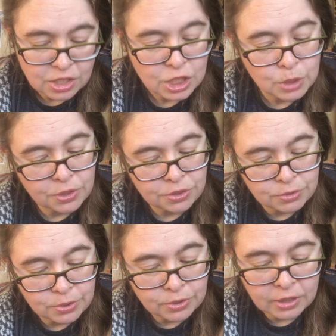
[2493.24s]
She
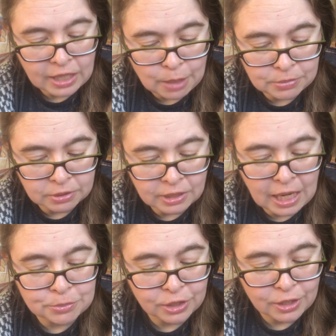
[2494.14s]
withdrew her
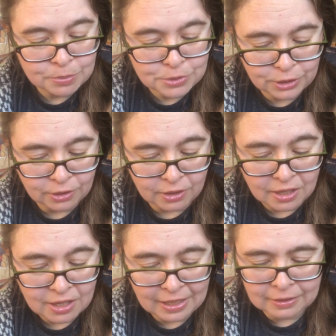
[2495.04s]
camera obscura,
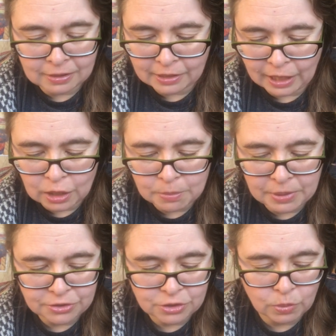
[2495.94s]
that little
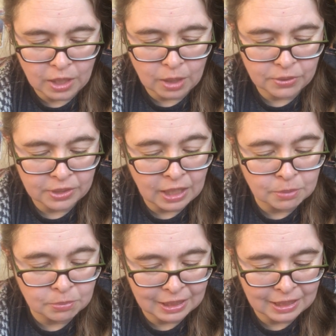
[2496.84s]
caramel square with an
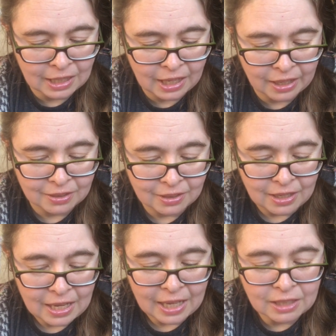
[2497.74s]
unblinking eye,
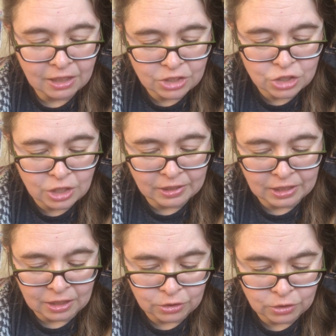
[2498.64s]
and held it
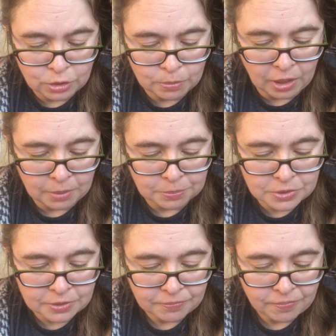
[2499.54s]
gently in her two
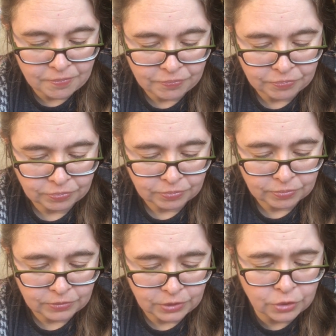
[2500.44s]
palms.
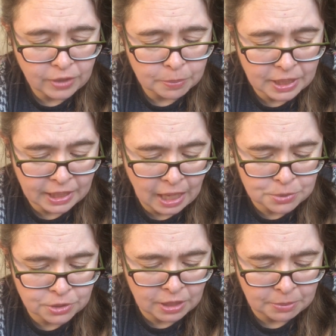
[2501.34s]
"You've come to
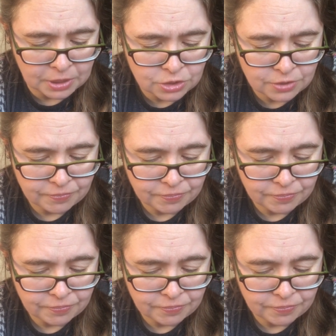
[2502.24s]
capture an image."